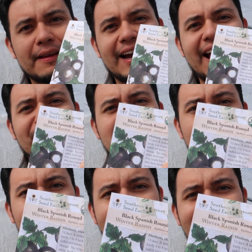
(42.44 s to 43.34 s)
I have
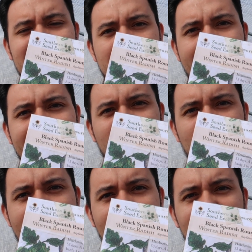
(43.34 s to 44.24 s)
this black
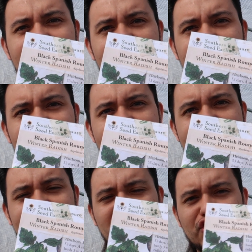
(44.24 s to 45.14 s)
Spanish round
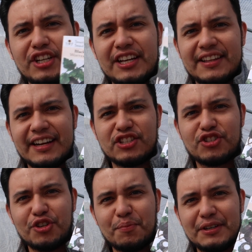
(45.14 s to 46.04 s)
radish that is
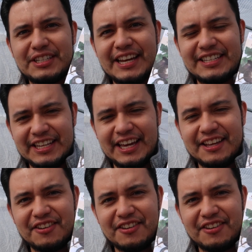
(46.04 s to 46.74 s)
super tasty,